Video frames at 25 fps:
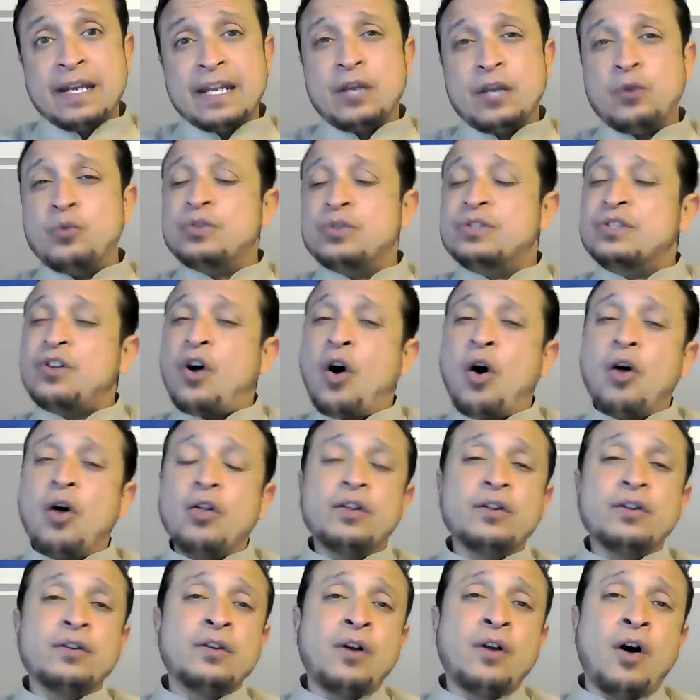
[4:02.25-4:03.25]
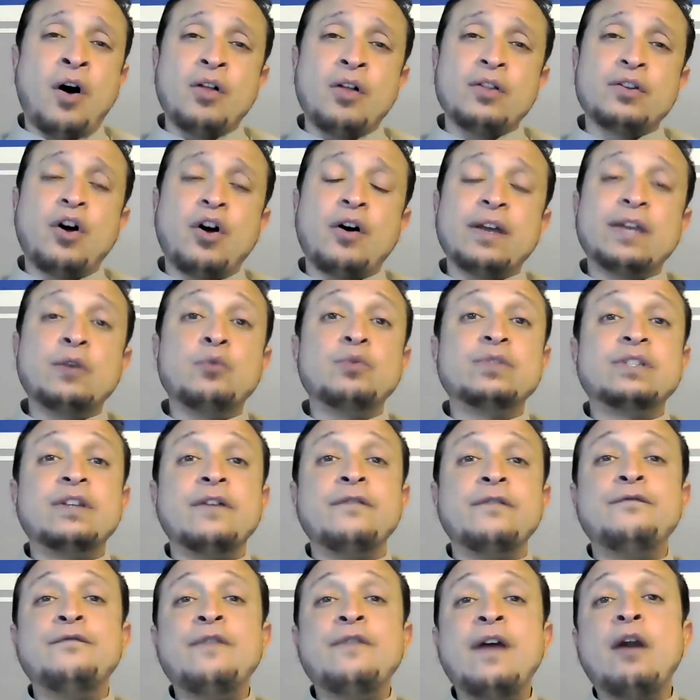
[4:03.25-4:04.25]
He was all in all, he was a
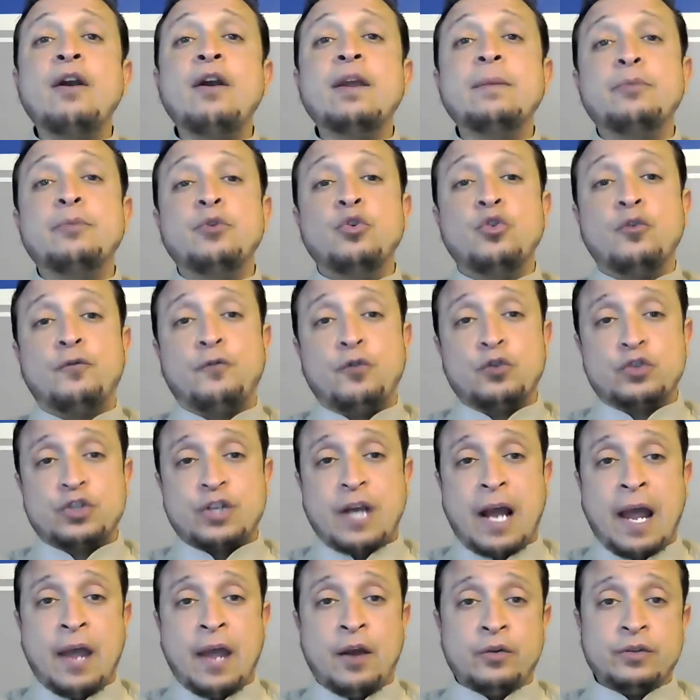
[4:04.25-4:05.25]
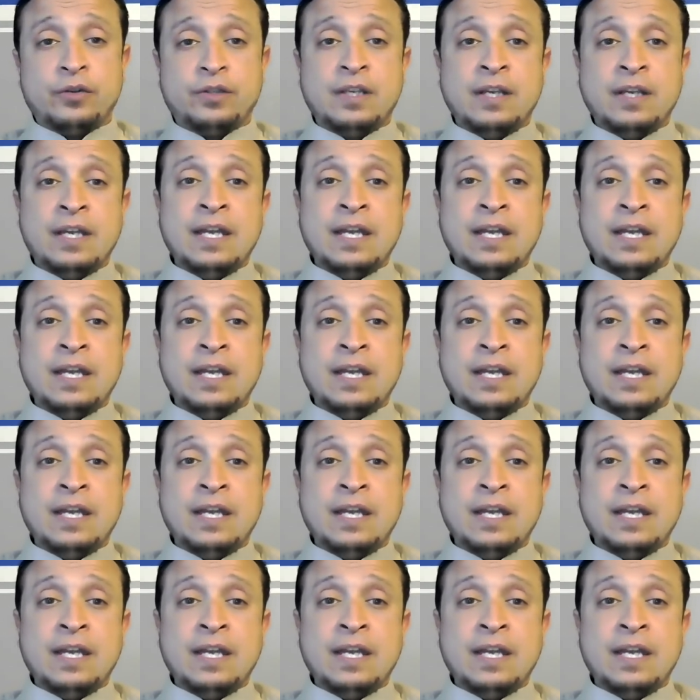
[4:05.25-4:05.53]
very beautiful child.